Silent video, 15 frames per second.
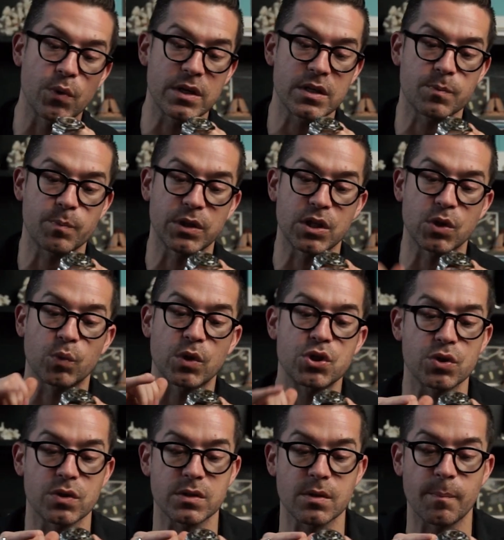this, but the
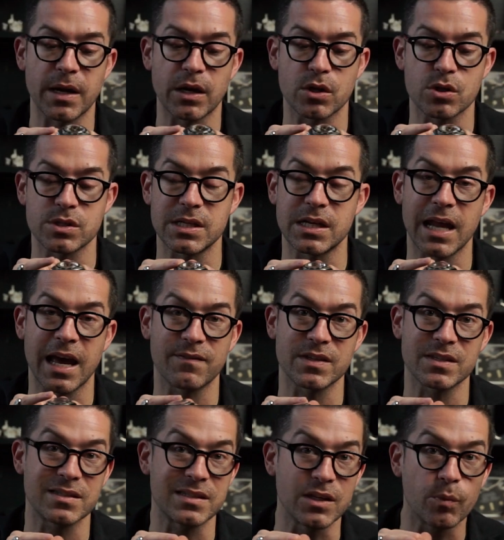original Submariners didn't have a
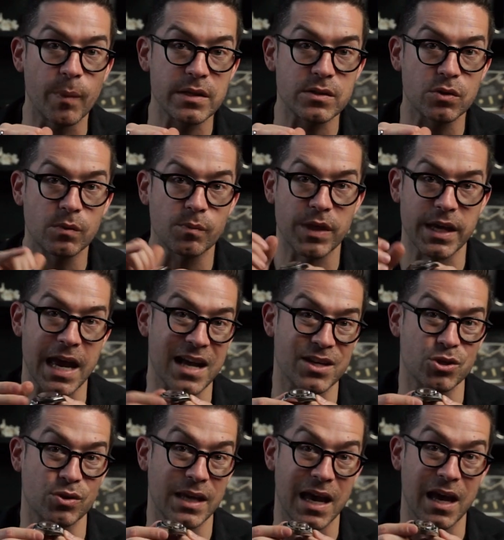steel bezel. They
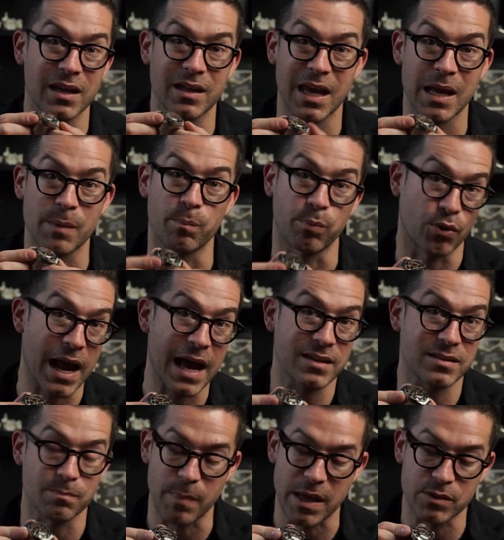actually had a
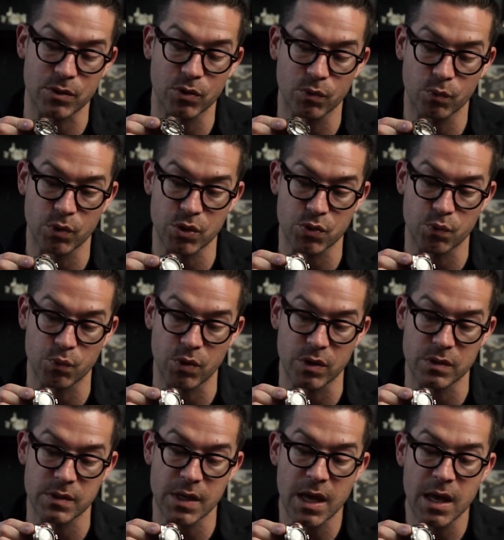brass bezel, which
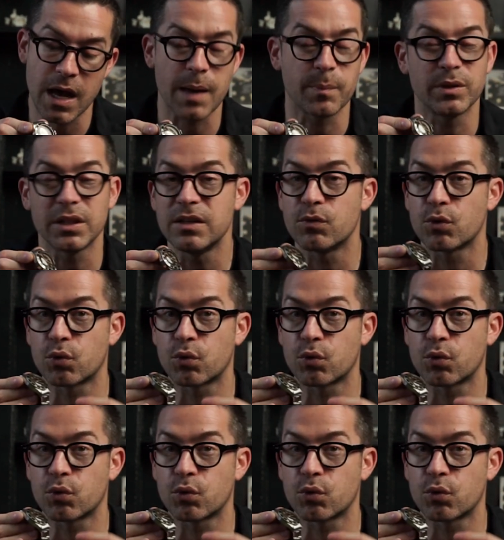was, I believe,